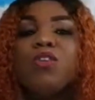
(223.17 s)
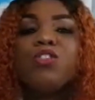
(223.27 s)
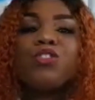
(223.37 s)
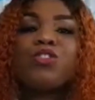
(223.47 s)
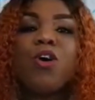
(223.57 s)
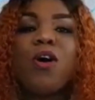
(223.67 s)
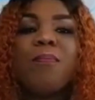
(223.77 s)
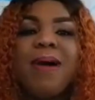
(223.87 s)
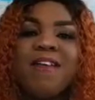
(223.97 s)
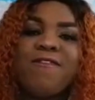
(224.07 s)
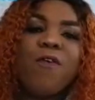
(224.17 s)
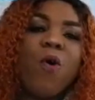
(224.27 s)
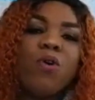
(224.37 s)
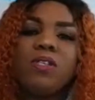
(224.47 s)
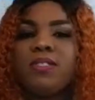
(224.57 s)
So my
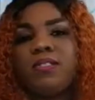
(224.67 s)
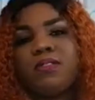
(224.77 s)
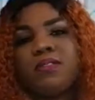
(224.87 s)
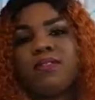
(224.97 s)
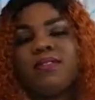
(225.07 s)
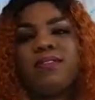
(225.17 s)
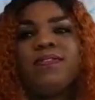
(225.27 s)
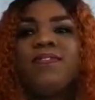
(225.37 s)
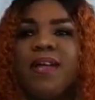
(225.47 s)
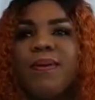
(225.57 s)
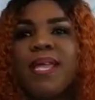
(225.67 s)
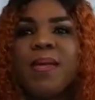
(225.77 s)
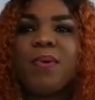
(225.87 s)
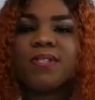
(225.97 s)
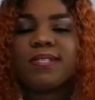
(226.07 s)
phone is very
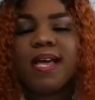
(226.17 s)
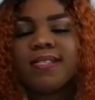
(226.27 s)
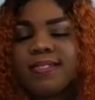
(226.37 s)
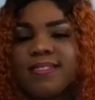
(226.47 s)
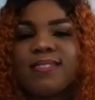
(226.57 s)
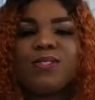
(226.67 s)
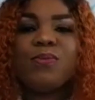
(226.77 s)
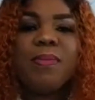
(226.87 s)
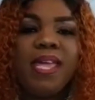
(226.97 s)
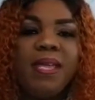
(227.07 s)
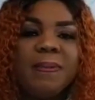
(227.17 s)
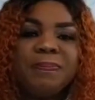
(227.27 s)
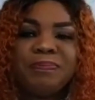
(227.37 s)
important to me.